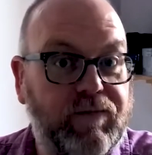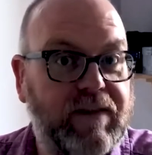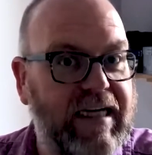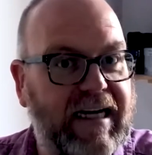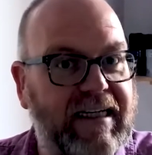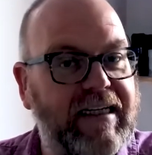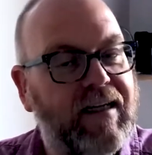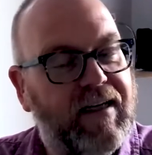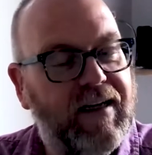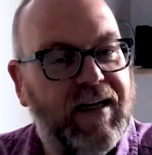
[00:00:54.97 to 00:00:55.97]
Sadly,
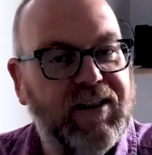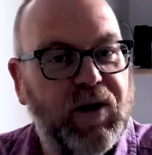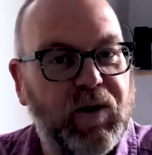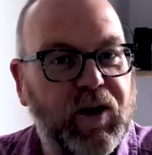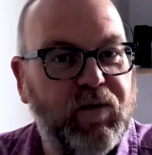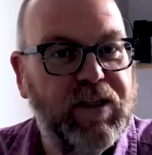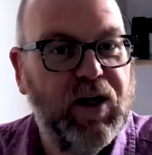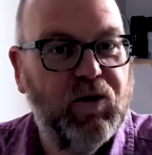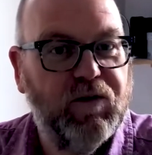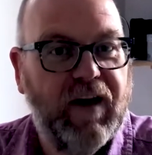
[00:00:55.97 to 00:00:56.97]
I don't know the
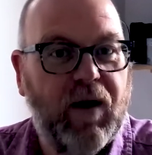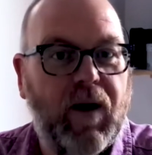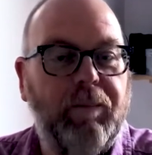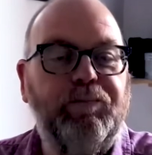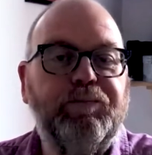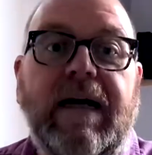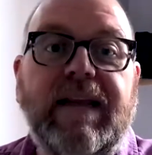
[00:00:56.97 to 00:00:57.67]
result of that one.